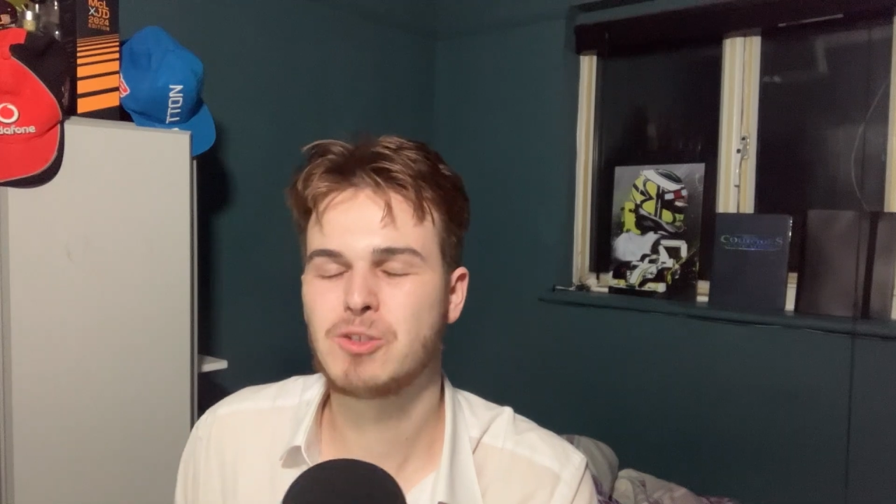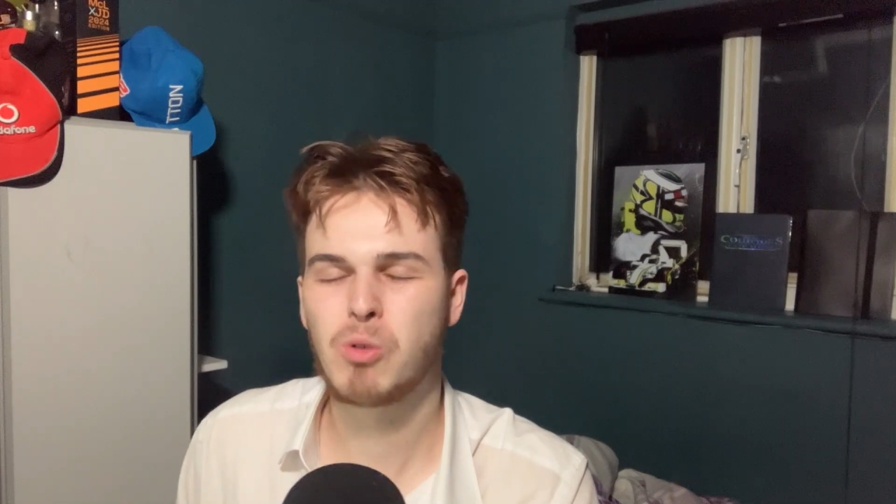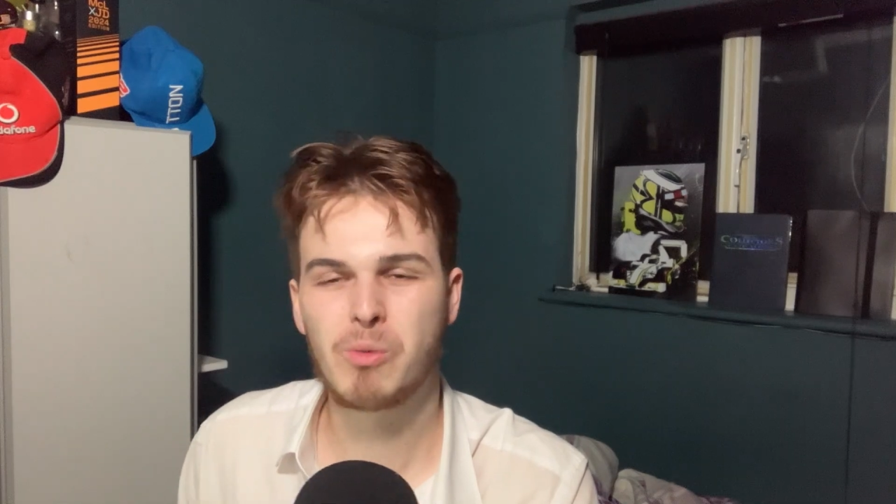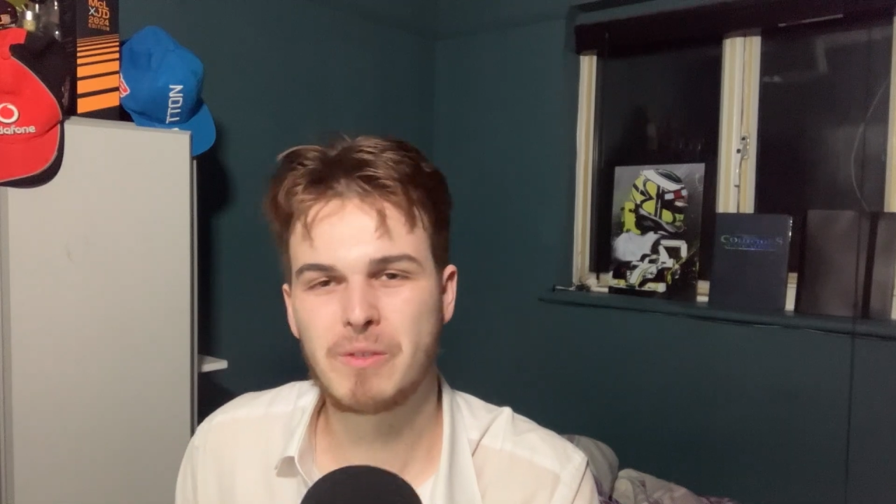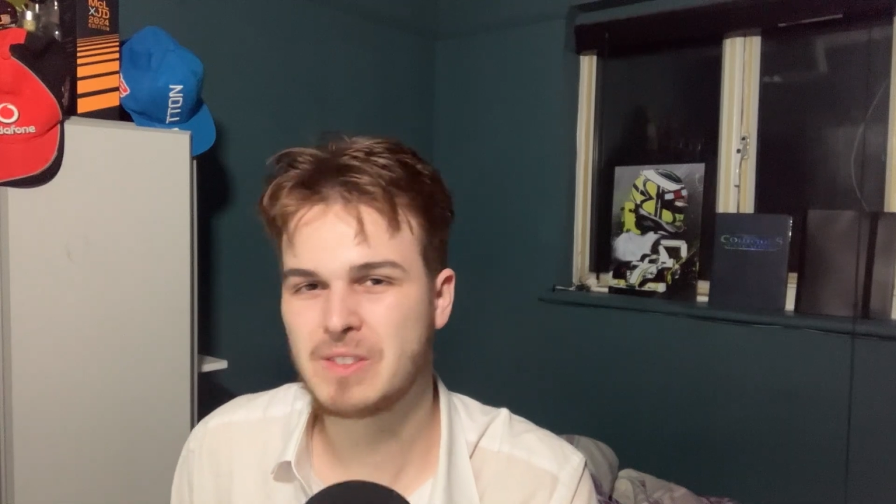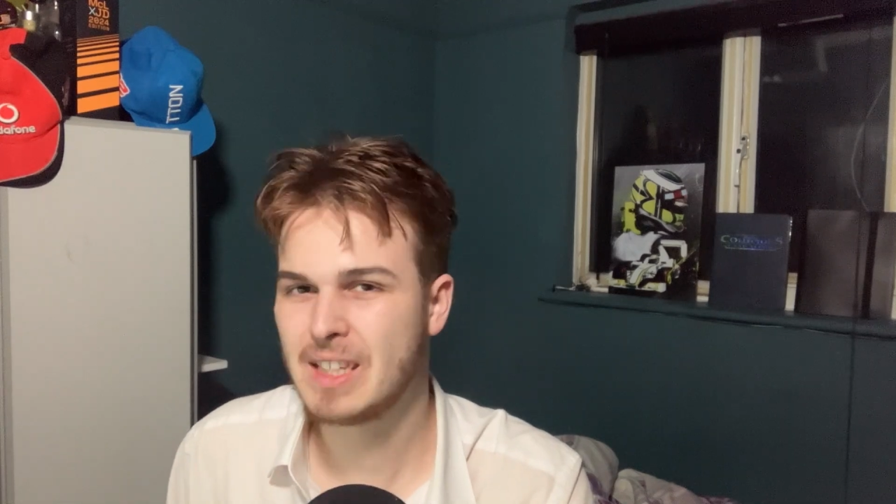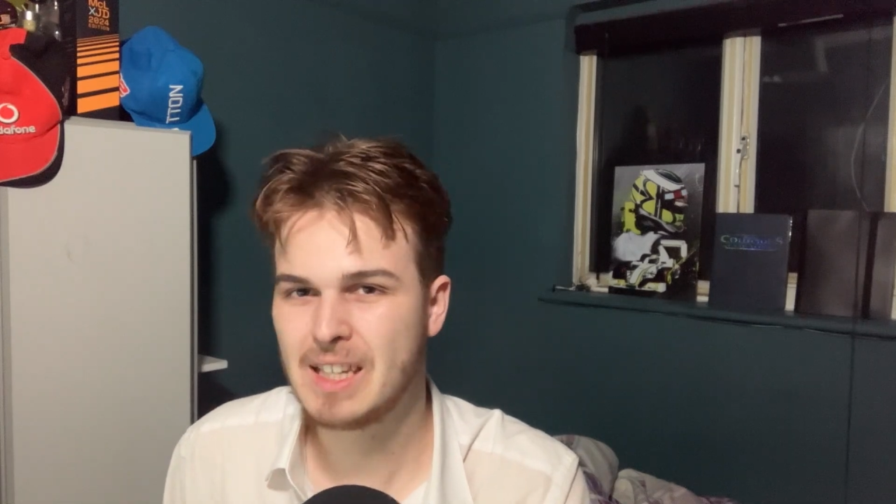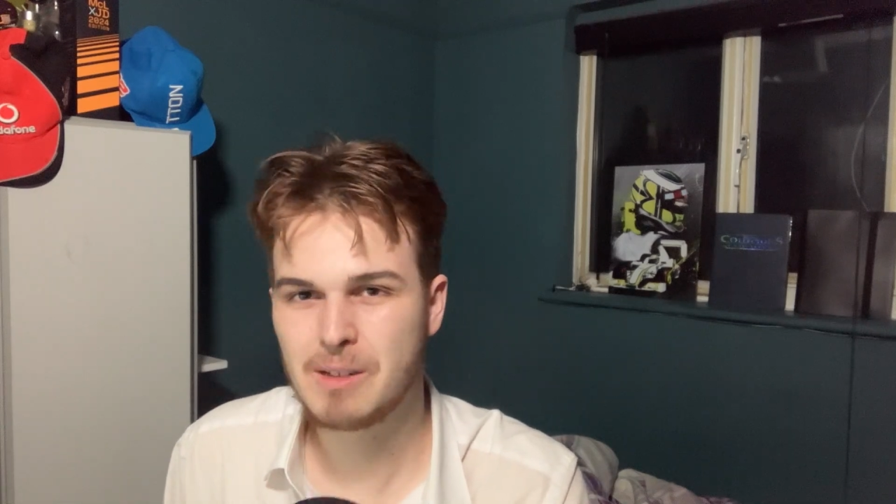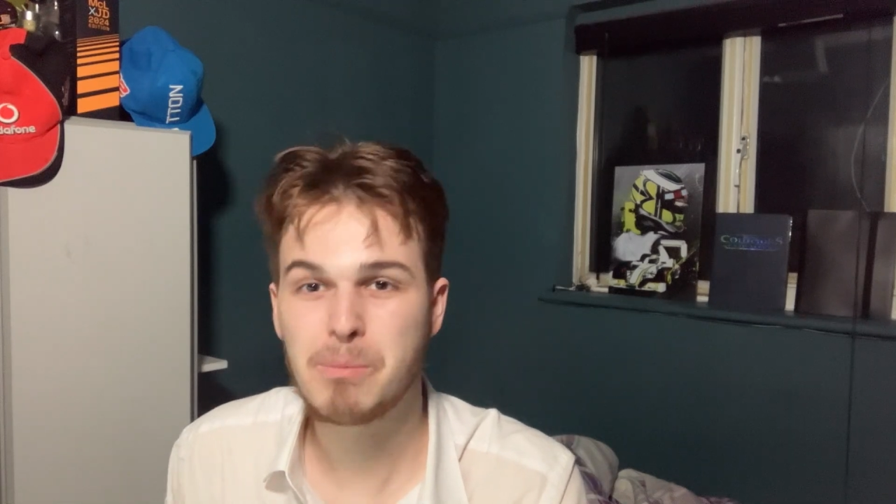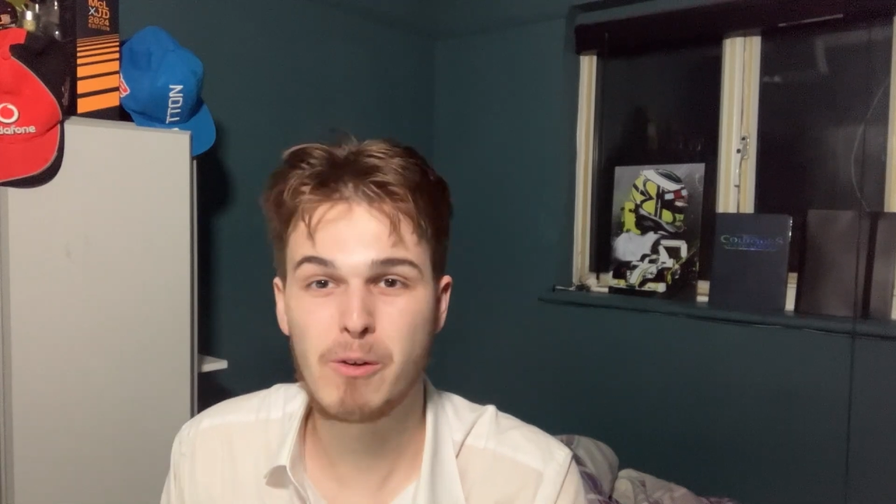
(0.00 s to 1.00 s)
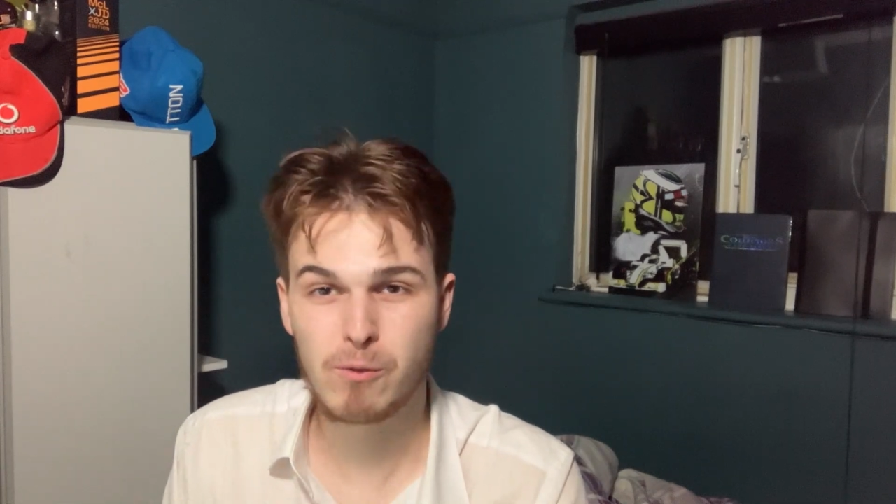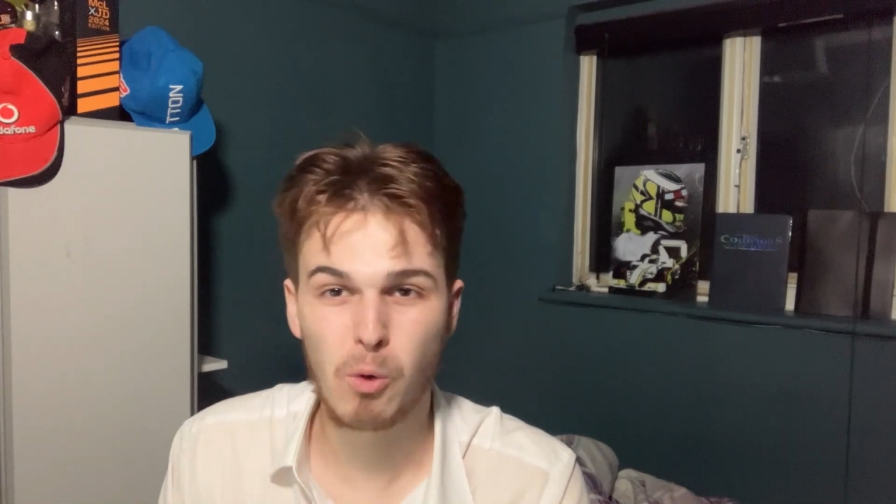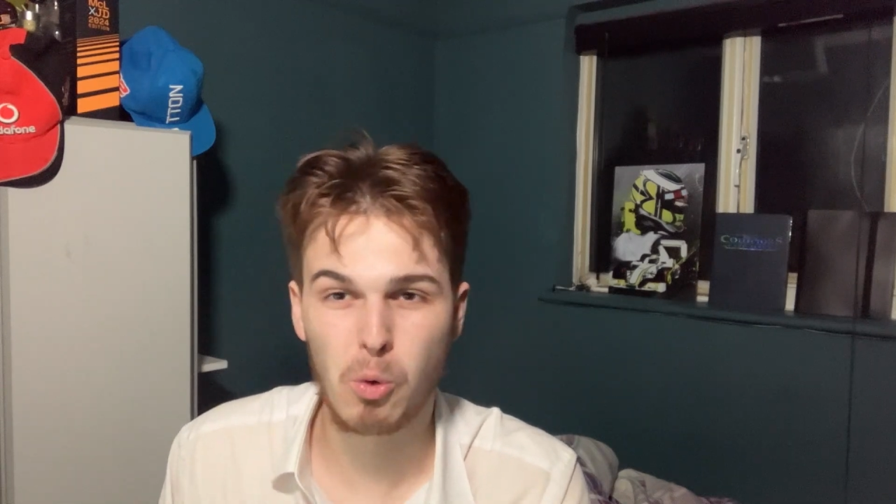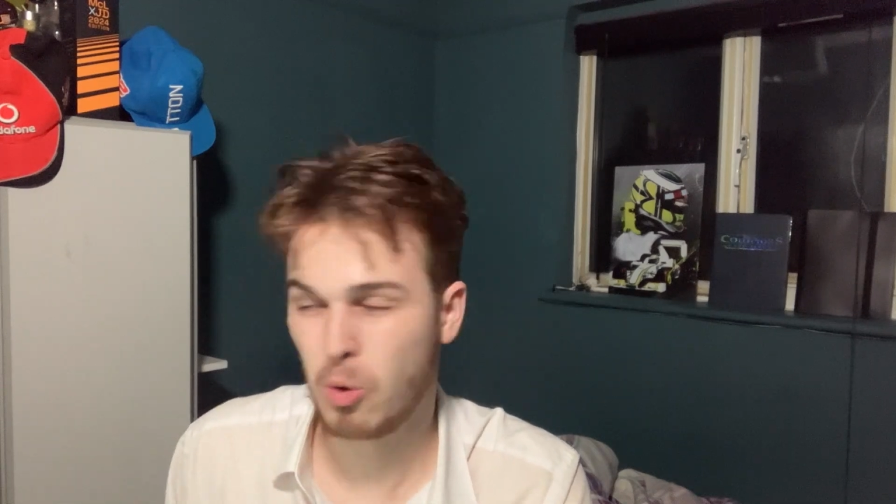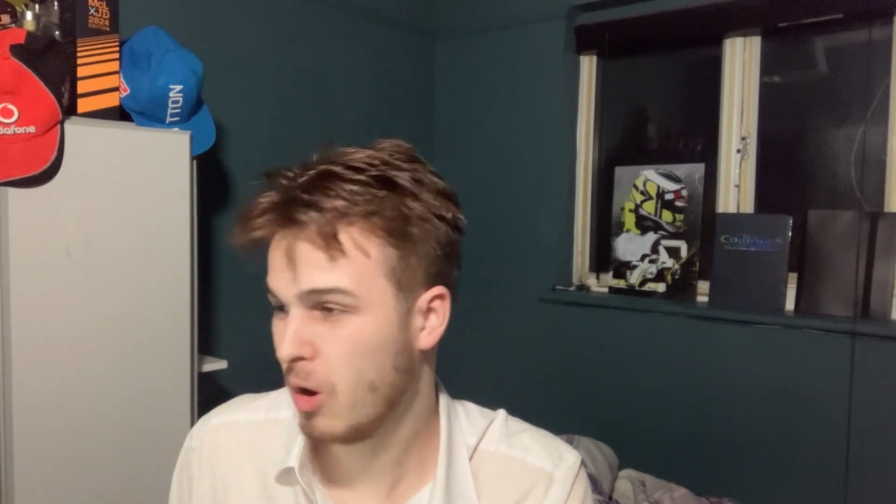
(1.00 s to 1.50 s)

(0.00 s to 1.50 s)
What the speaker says: what we've seen before,